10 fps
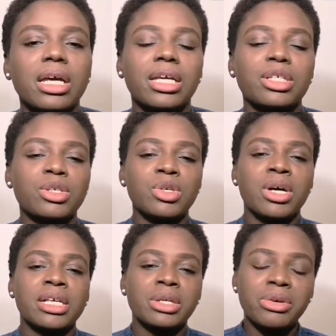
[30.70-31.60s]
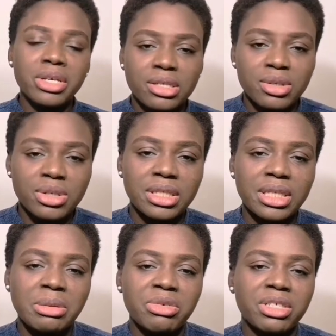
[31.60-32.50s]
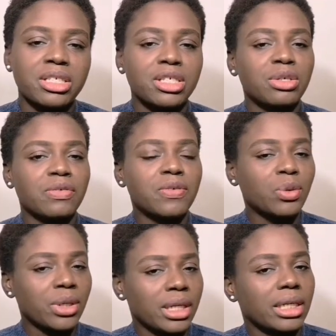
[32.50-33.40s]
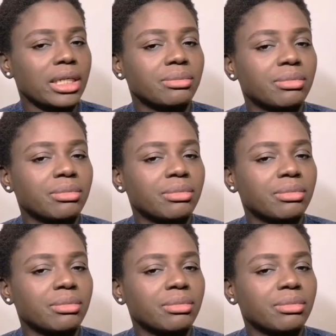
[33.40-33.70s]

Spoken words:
It also has crystals in them which dissolves quickly.